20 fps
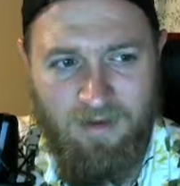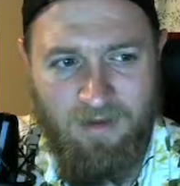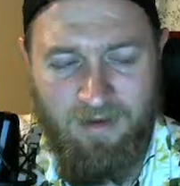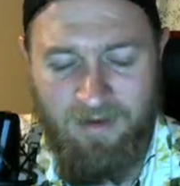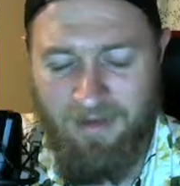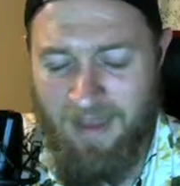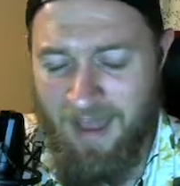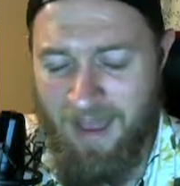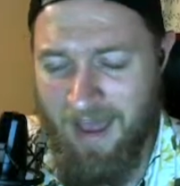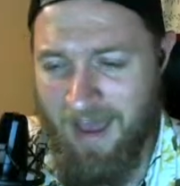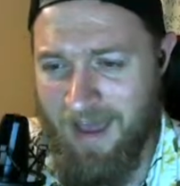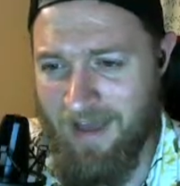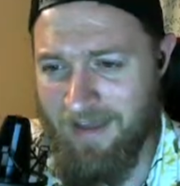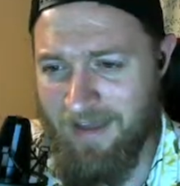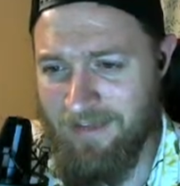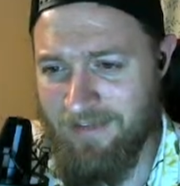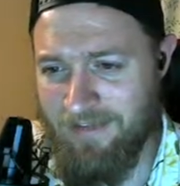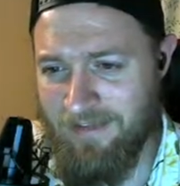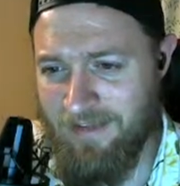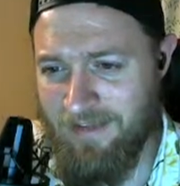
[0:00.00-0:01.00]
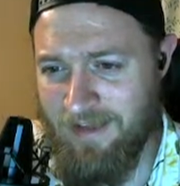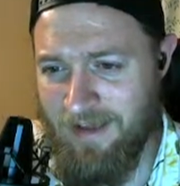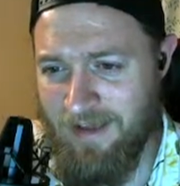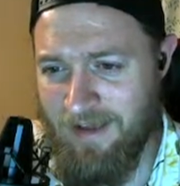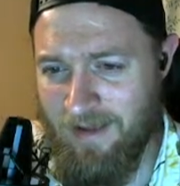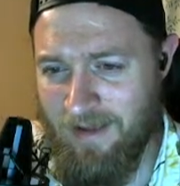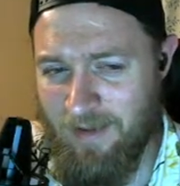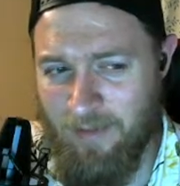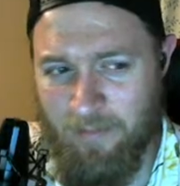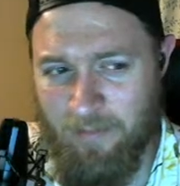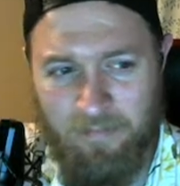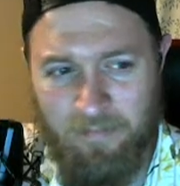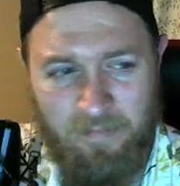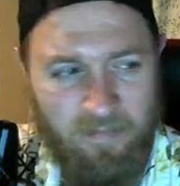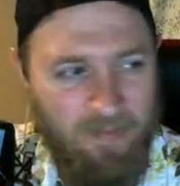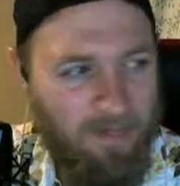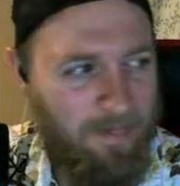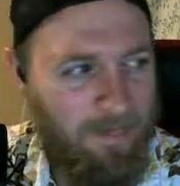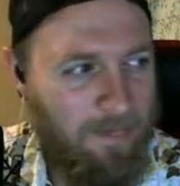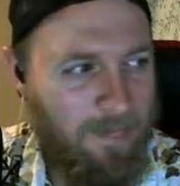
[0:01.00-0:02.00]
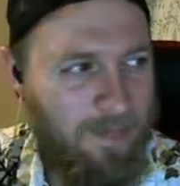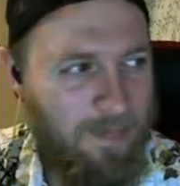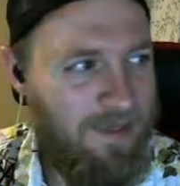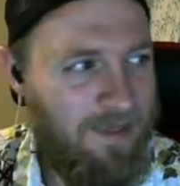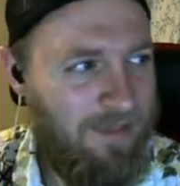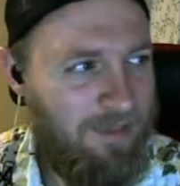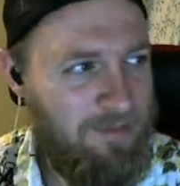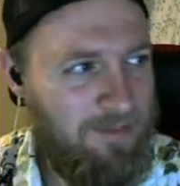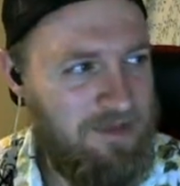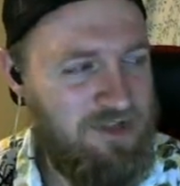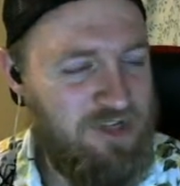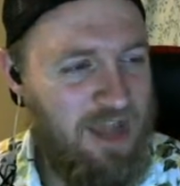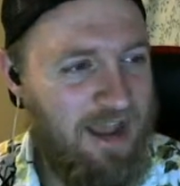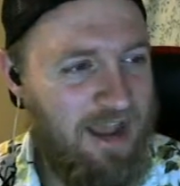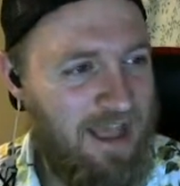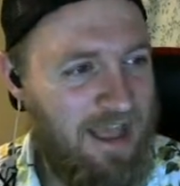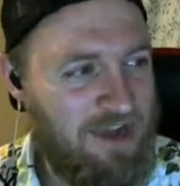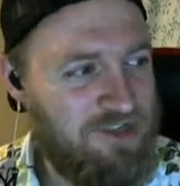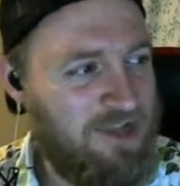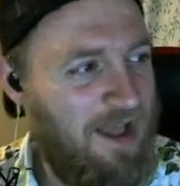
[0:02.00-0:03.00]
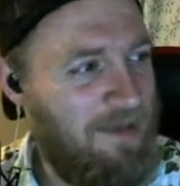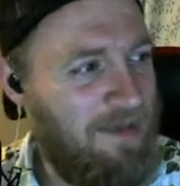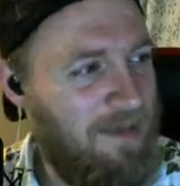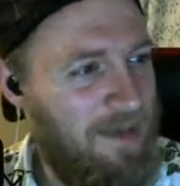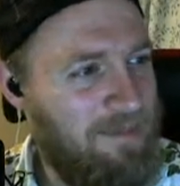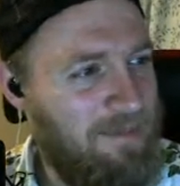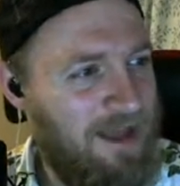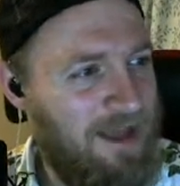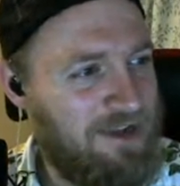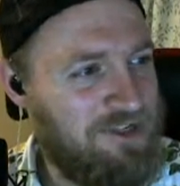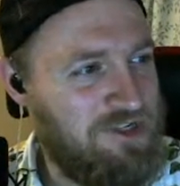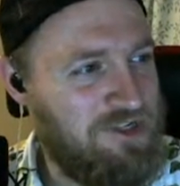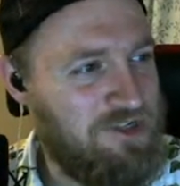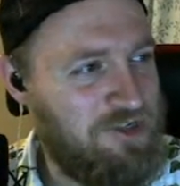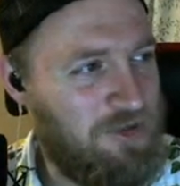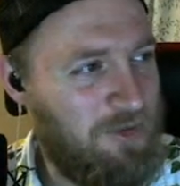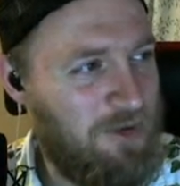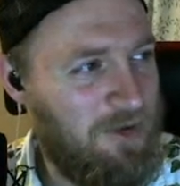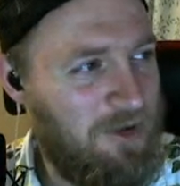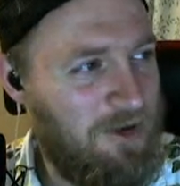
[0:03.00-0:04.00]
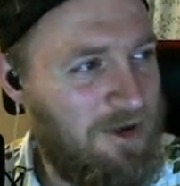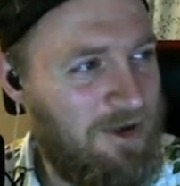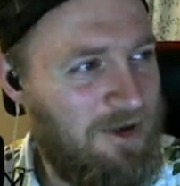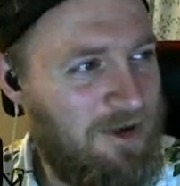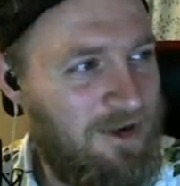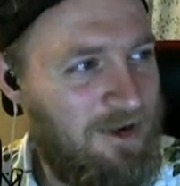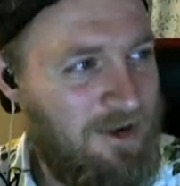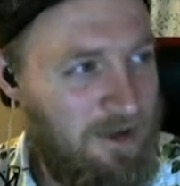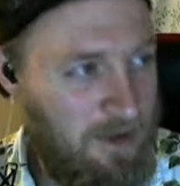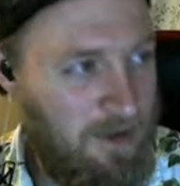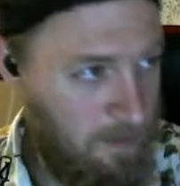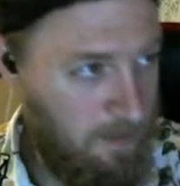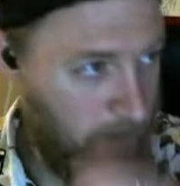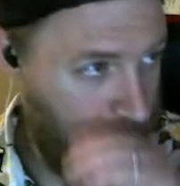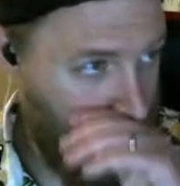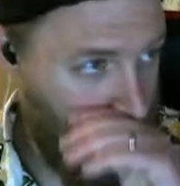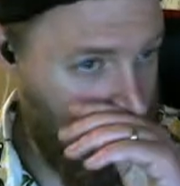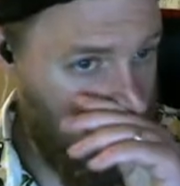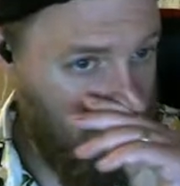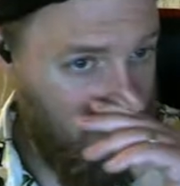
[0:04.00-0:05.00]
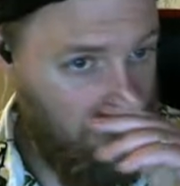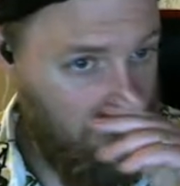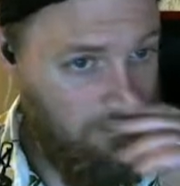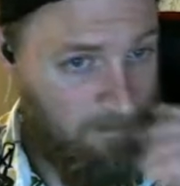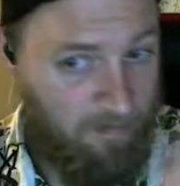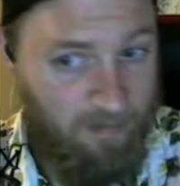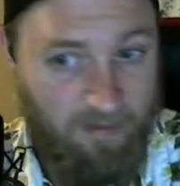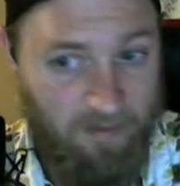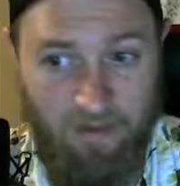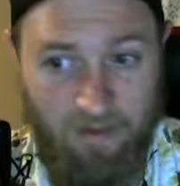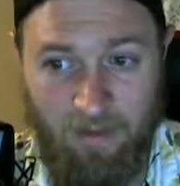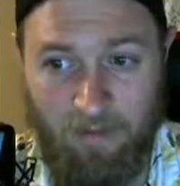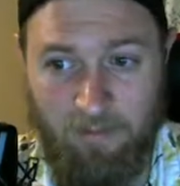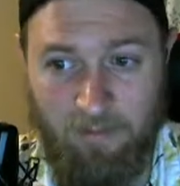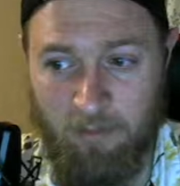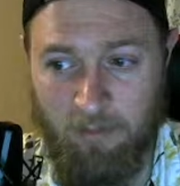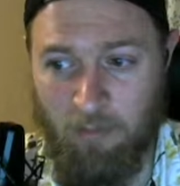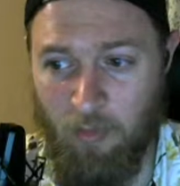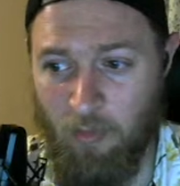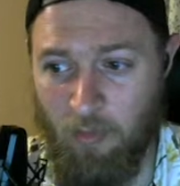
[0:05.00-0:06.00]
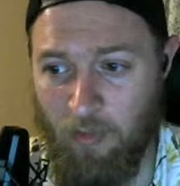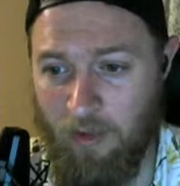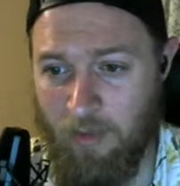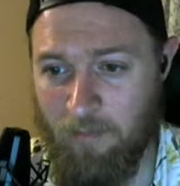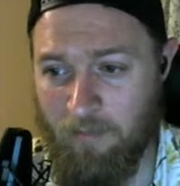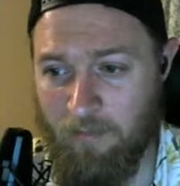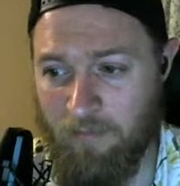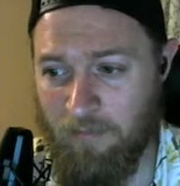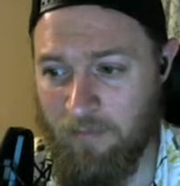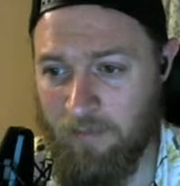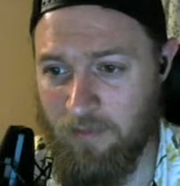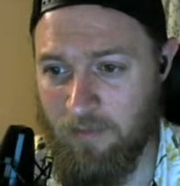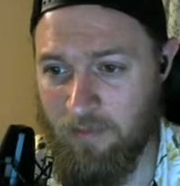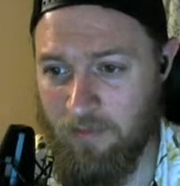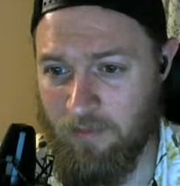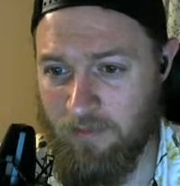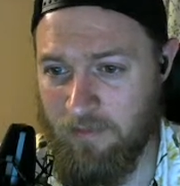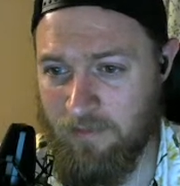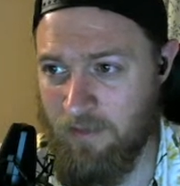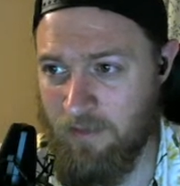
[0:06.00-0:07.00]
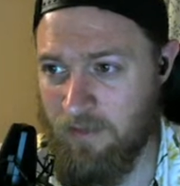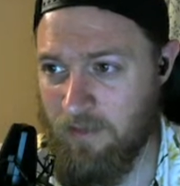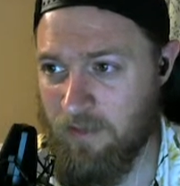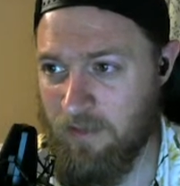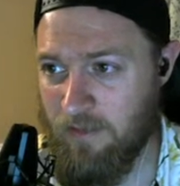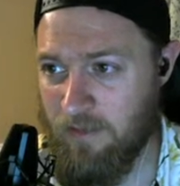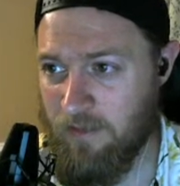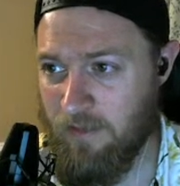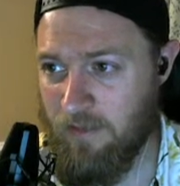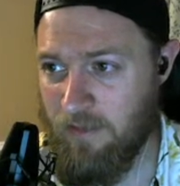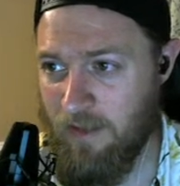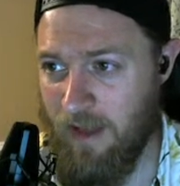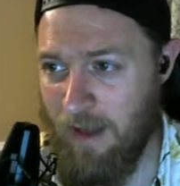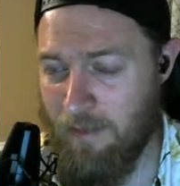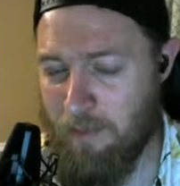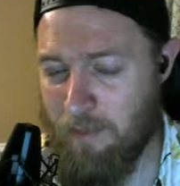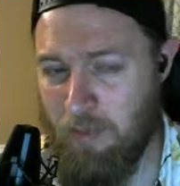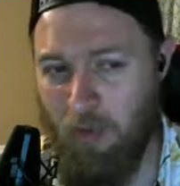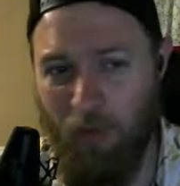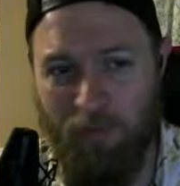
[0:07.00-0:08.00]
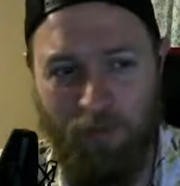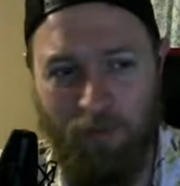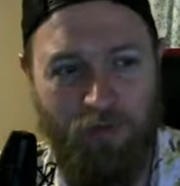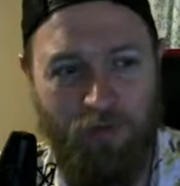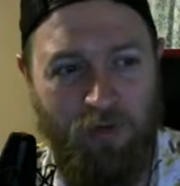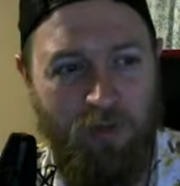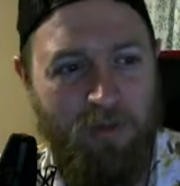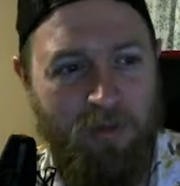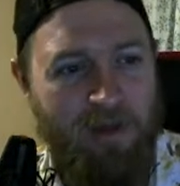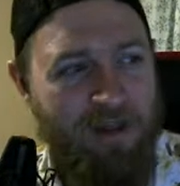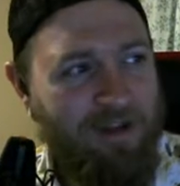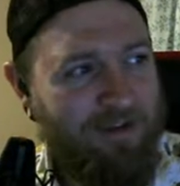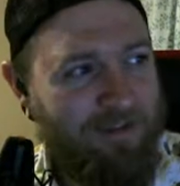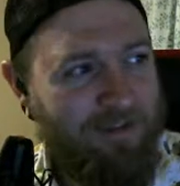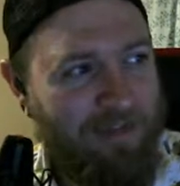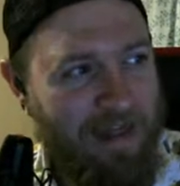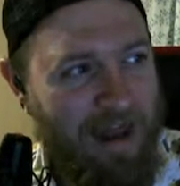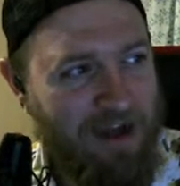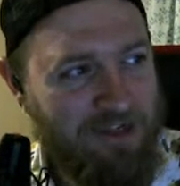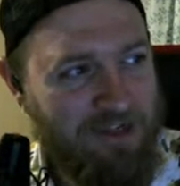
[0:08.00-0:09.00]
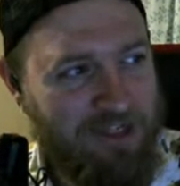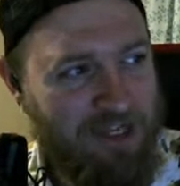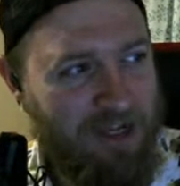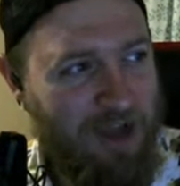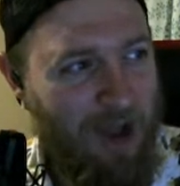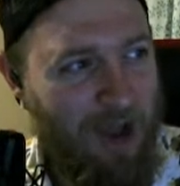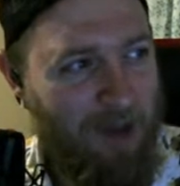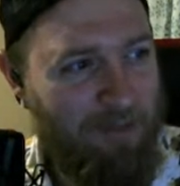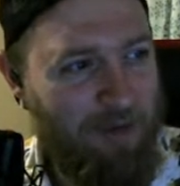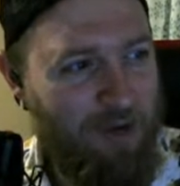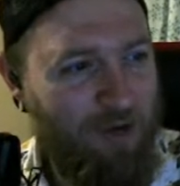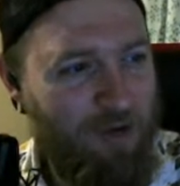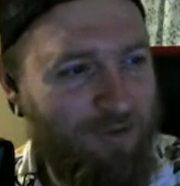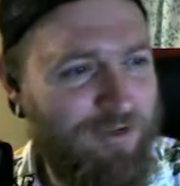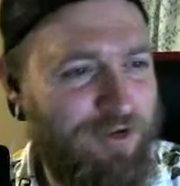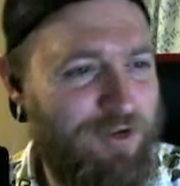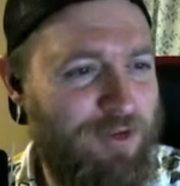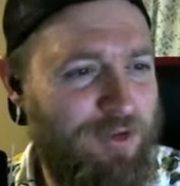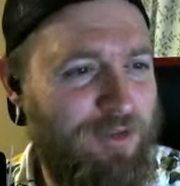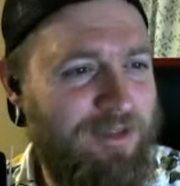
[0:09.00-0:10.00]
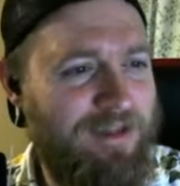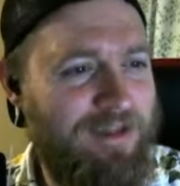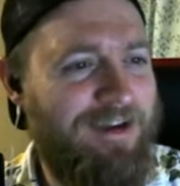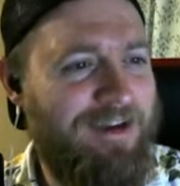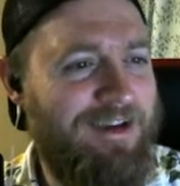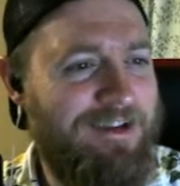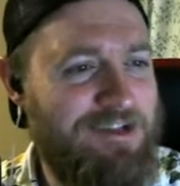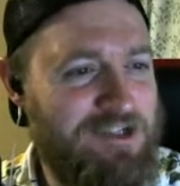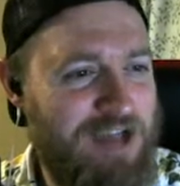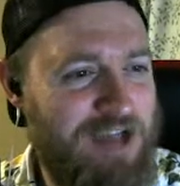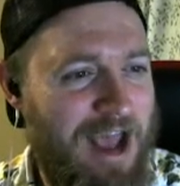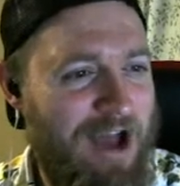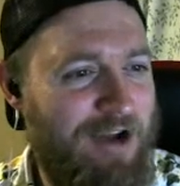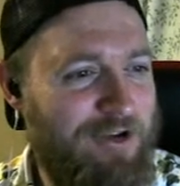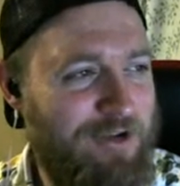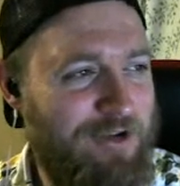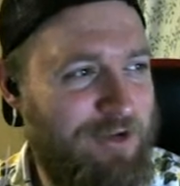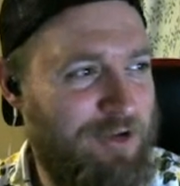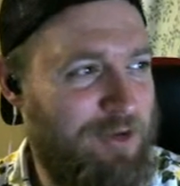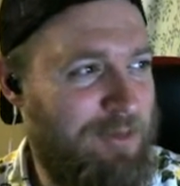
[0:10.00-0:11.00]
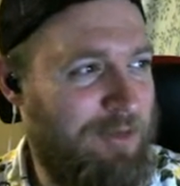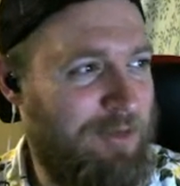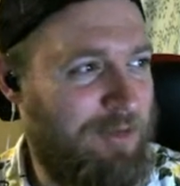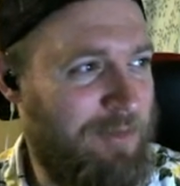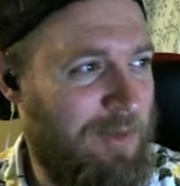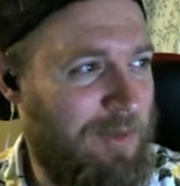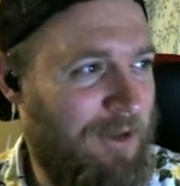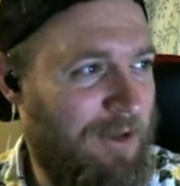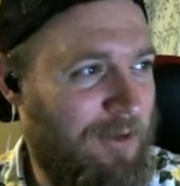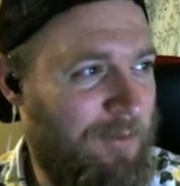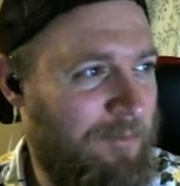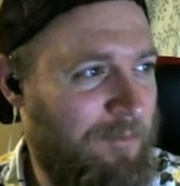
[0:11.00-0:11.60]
Yeah, let me check. Actually, I'm not actually sure. Let me pull up. Let's see. I'm gonna pull up YouTube. Did that actually copy over to the chat on YouTube as well?